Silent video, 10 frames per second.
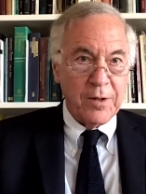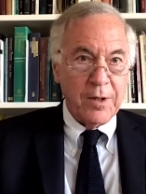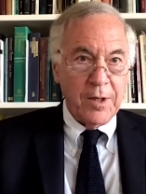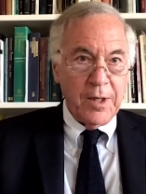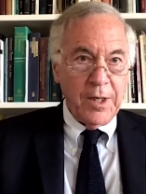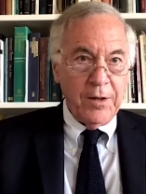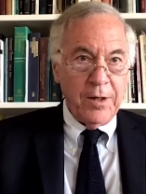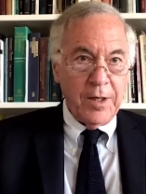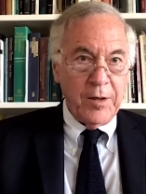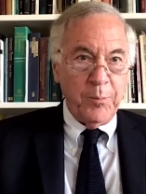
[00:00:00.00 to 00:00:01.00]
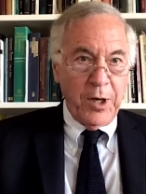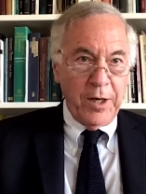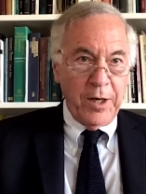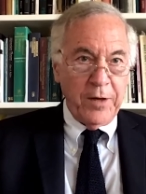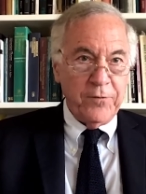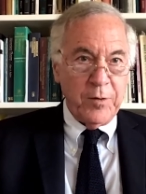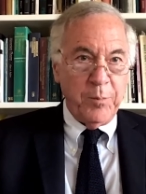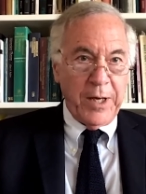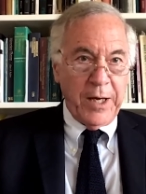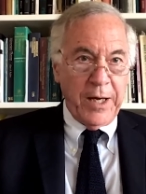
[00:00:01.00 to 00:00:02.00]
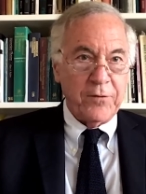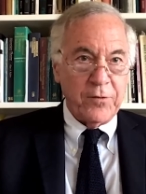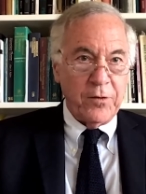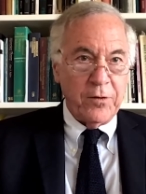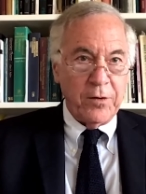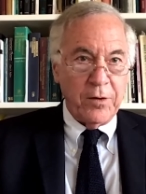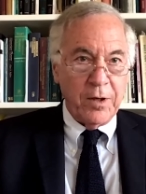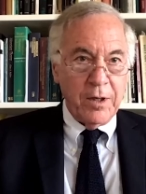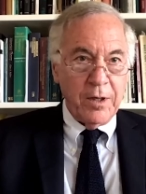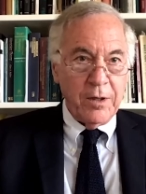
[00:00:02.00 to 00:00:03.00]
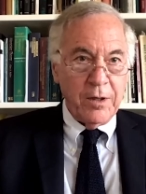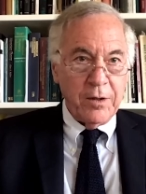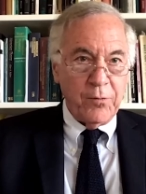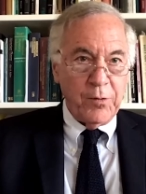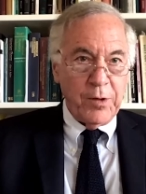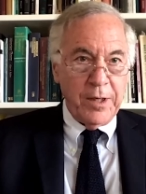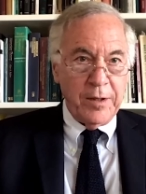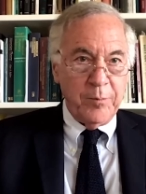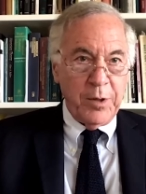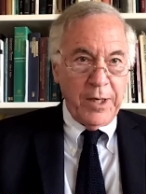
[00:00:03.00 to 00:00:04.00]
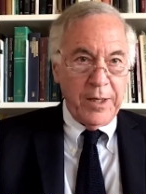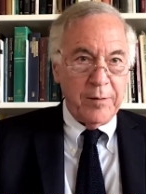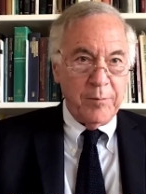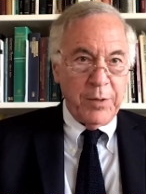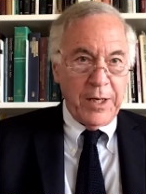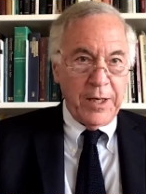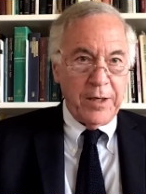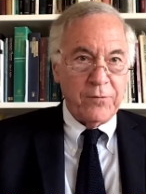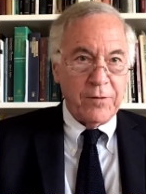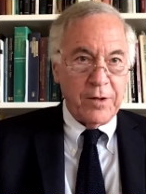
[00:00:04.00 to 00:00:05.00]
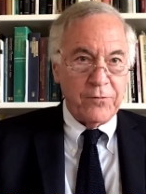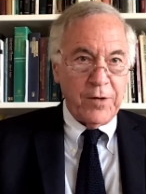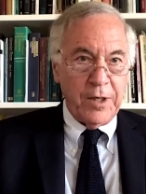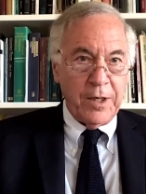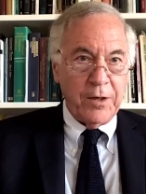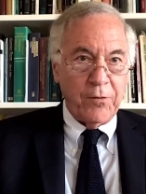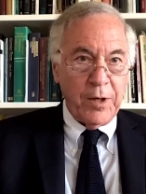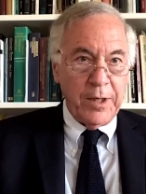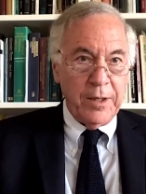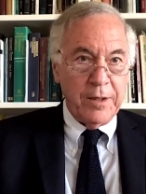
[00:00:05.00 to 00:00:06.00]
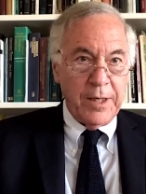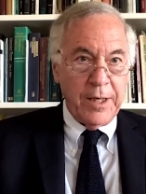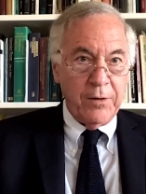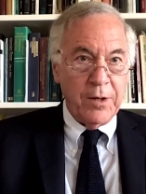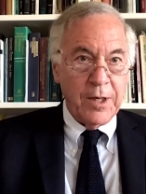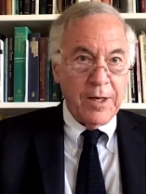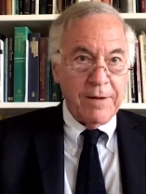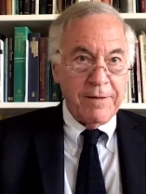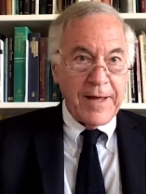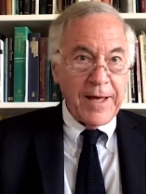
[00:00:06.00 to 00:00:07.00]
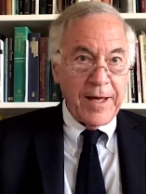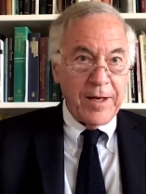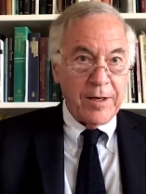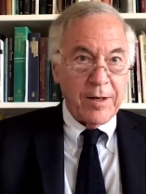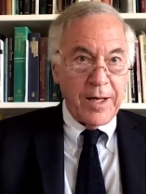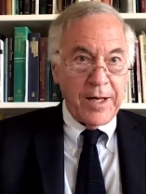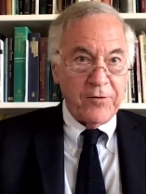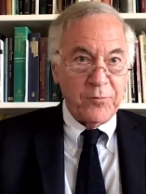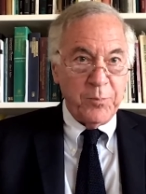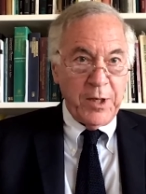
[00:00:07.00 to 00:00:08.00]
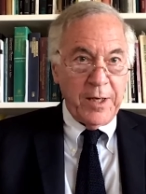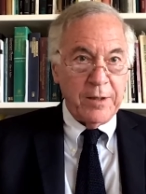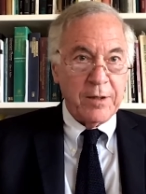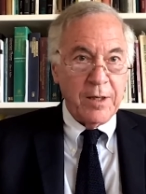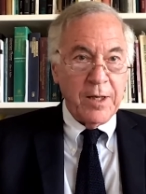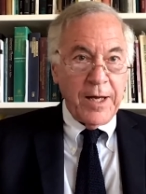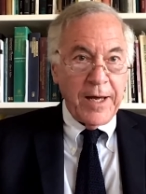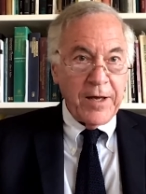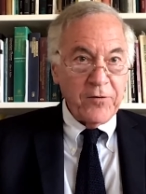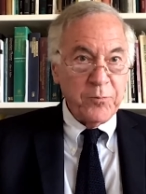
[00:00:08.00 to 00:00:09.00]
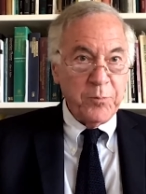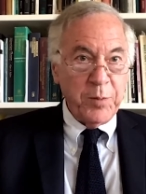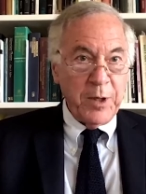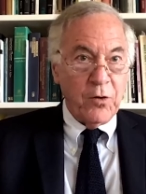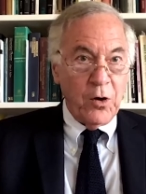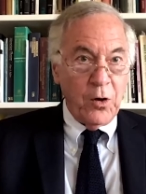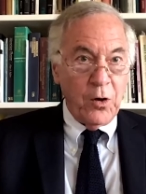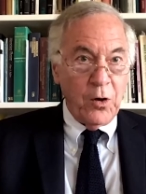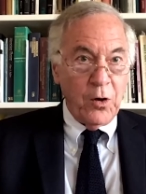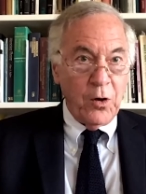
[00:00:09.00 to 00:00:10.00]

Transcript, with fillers: And deposits in banks are created by banks extending credit. Now, that aspect has been growing